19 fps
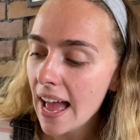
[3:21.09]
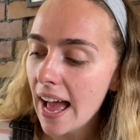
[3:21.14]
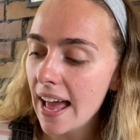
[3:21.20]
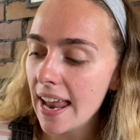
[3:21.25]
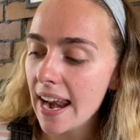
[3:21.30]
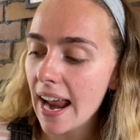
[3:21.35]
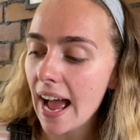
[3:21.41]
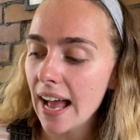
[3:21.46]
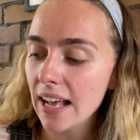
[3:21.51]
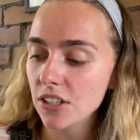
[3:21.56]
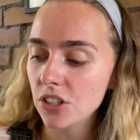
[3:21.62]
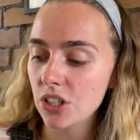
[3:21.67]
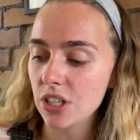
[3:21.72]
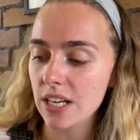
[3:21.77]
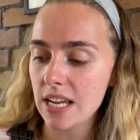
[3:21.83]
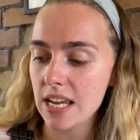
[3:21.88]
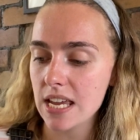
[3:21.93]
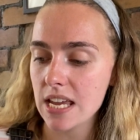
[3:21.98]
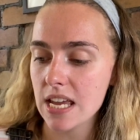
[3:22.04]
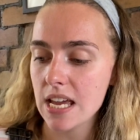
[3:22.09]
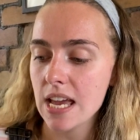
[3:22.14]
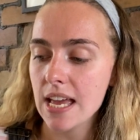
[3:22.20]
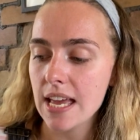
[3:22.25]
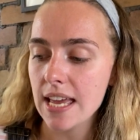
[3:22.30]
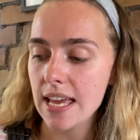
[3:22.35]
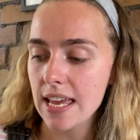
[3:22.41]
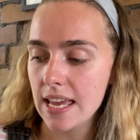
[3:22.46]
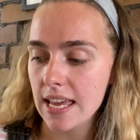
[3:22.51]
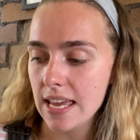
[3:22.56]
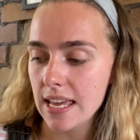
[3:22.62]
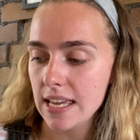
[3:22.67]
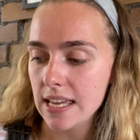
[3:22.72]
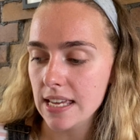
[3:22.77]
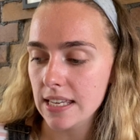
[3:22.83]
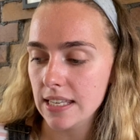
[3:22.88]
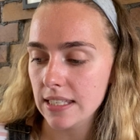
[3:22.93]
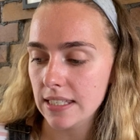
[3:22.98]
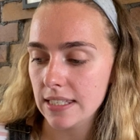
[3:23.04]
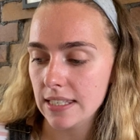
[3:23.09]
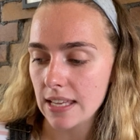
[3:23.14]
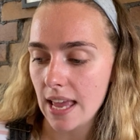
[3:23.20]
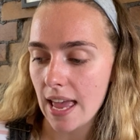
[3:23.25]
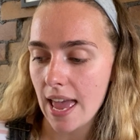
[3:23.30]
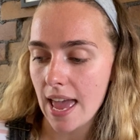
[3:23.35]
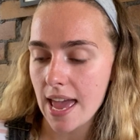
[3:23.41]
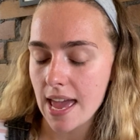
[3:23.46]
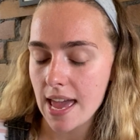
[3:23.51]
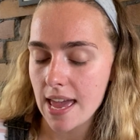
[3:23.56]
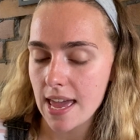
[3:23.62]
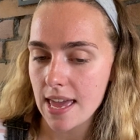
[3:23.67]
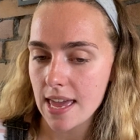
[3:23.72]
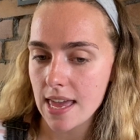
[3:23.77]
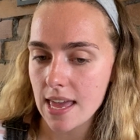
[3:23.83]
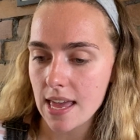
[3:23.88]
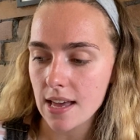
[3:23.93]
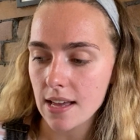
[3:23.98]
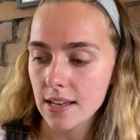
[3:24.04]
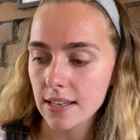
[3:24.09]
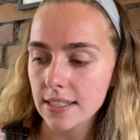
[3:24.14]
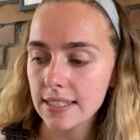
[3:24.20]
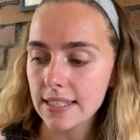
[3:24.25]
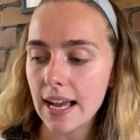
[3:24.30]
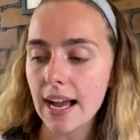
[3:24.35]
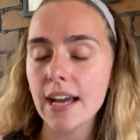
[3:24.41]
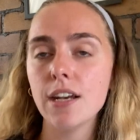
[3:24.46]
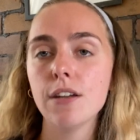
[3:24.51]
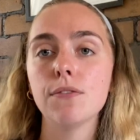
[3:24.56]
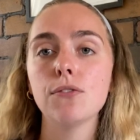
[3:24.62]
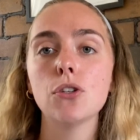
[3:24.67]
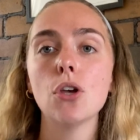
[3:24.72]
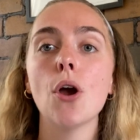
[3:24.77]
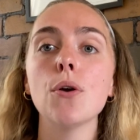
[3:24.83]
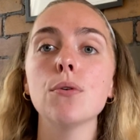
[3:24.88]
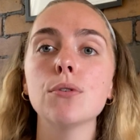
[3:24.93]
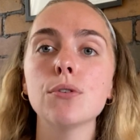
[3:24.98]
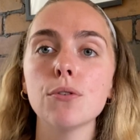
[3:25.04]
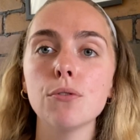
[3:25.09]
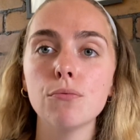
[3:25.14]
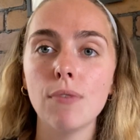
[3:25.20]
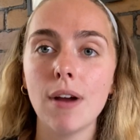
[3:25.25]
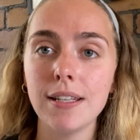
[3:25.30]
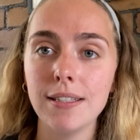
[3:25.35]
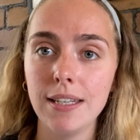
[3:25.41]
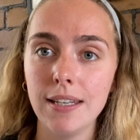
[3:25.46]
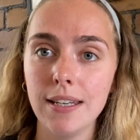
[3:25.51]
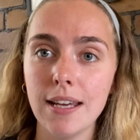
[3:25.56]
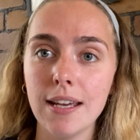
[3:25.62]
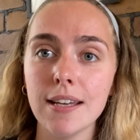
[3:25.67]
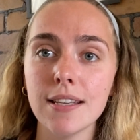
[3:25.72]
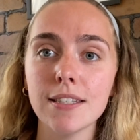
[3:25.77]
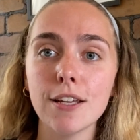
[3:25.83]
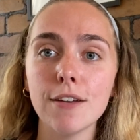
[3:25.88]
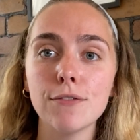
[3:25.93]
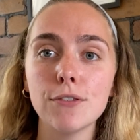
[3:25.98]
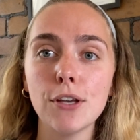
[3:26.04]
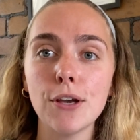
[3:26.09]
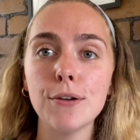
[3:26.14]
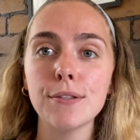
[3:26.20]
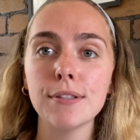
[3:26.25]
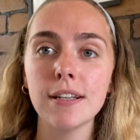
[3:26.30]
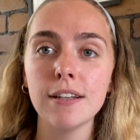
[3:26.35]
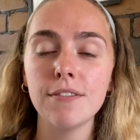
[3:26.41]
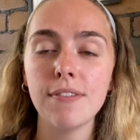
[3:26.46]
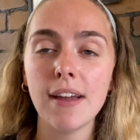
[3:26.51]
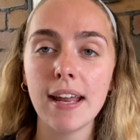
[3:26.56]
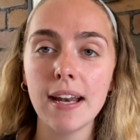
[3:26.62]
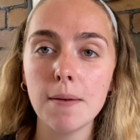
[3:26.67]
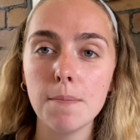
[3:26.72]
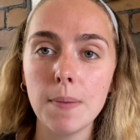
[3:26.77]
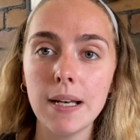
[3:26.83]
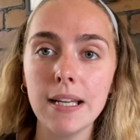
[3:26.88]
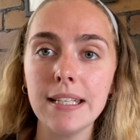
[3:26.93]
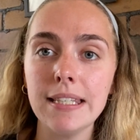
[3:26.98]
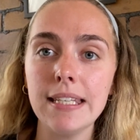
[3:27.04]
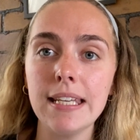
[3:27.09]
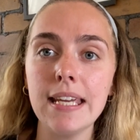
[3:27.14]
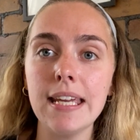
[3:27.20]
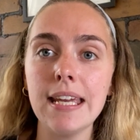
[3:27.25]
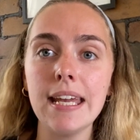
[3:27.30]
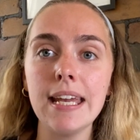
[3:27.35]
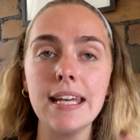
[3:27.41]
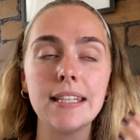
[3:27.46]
And actually, it is a sign of total readiness, of total availability.